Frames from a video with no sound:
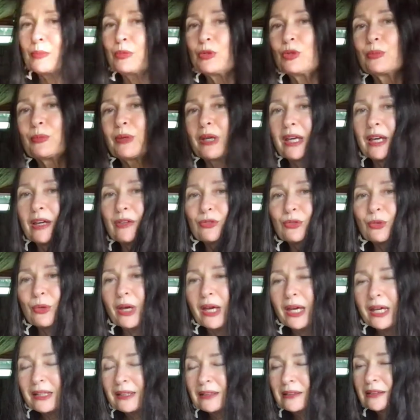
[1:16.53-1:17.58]
you might have to
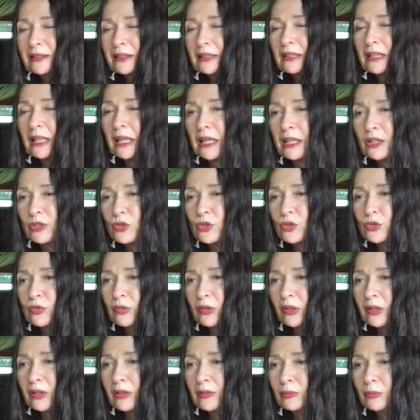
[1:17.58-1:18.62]
add a little
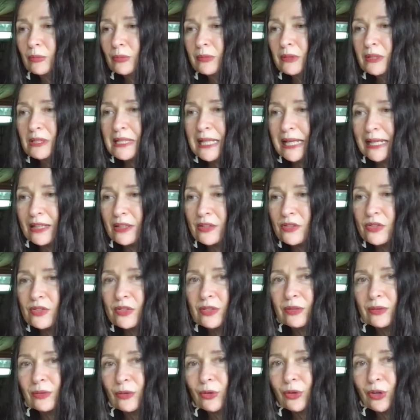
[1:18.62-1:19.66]
extra dates
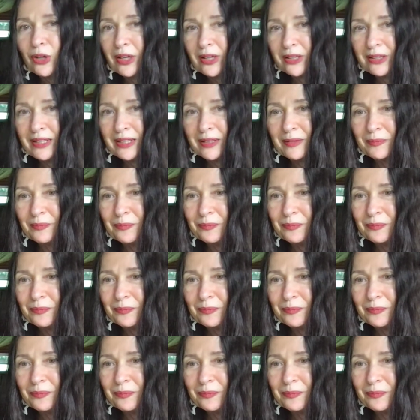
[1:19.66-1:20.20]
or honey.